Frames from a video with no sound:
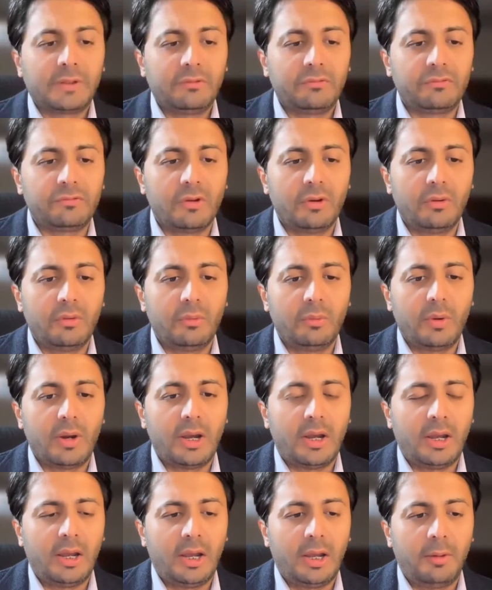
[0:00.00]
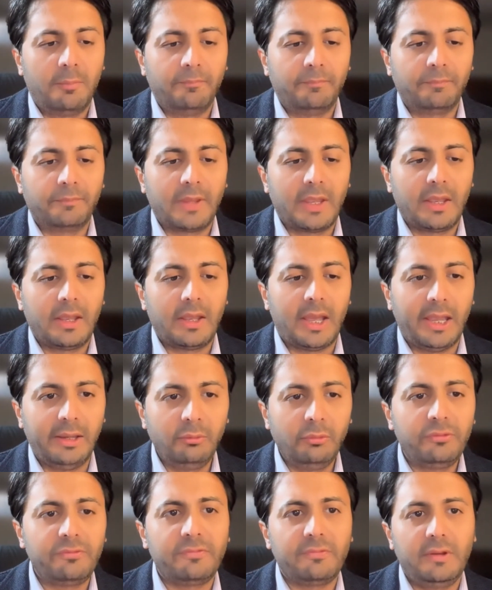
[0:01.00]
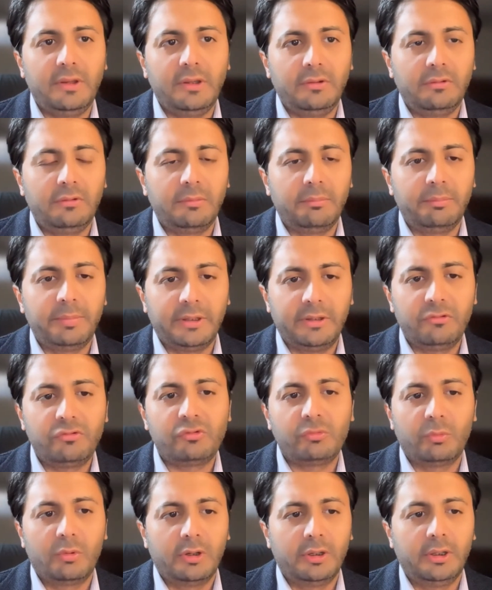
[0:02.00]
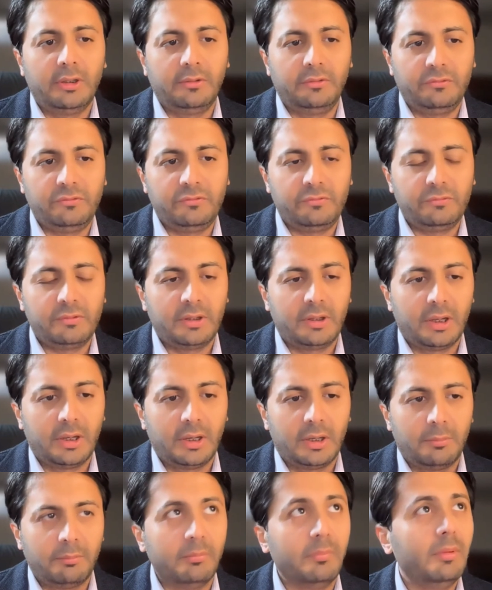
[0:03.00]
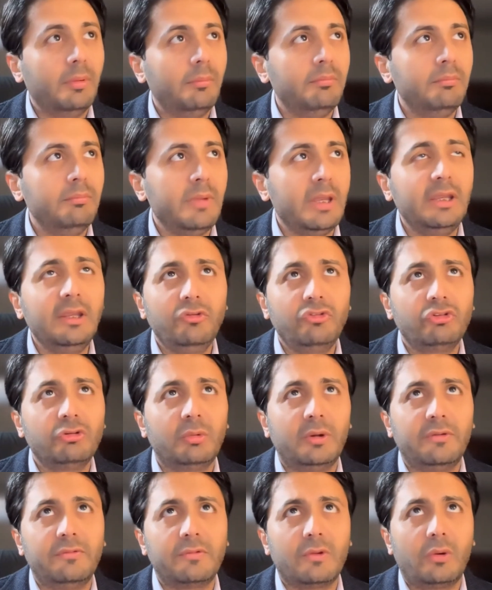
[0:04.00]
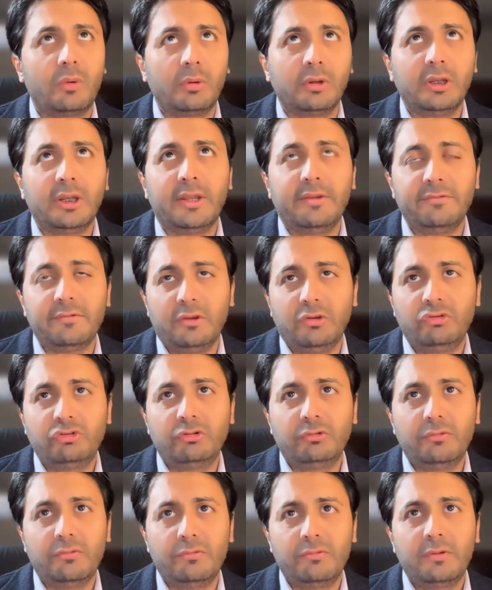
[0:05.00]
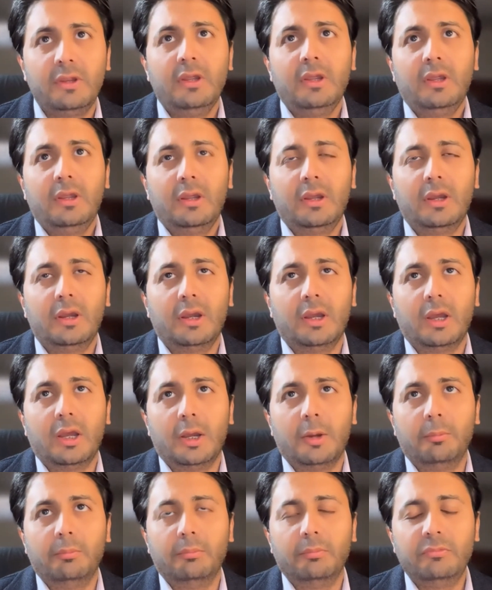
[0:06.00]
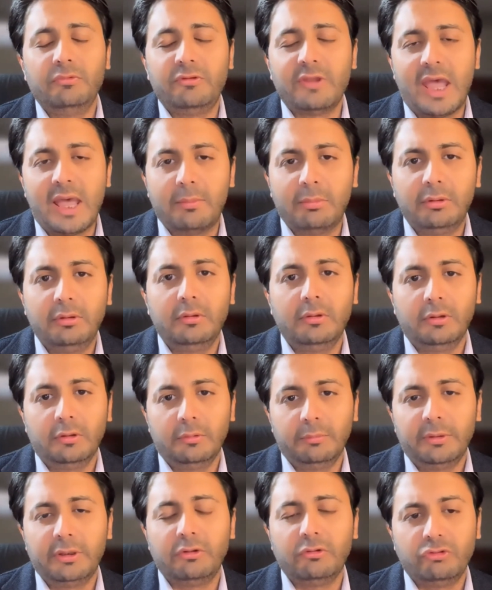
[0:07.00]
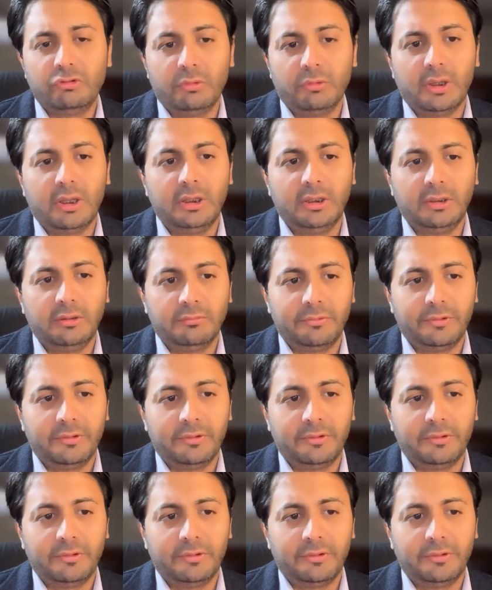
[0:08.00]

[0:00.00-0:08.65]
So I would say the biggest one is making sure as organizations dabble a little bit into any of